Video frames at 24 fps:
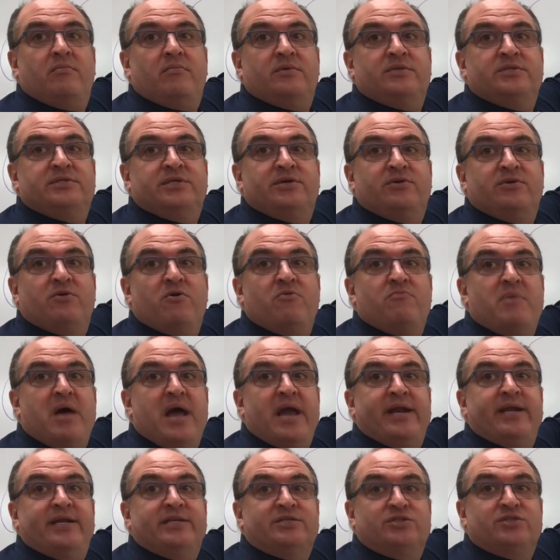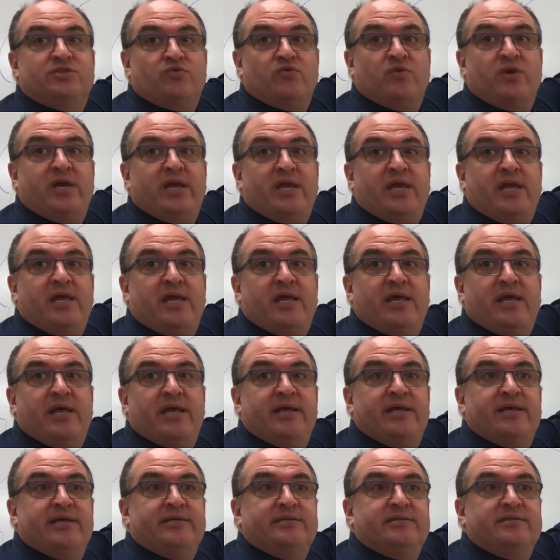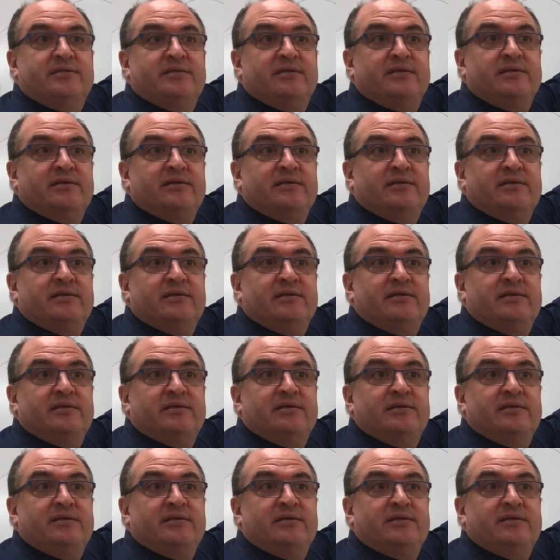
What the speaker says: 0 minus 3 is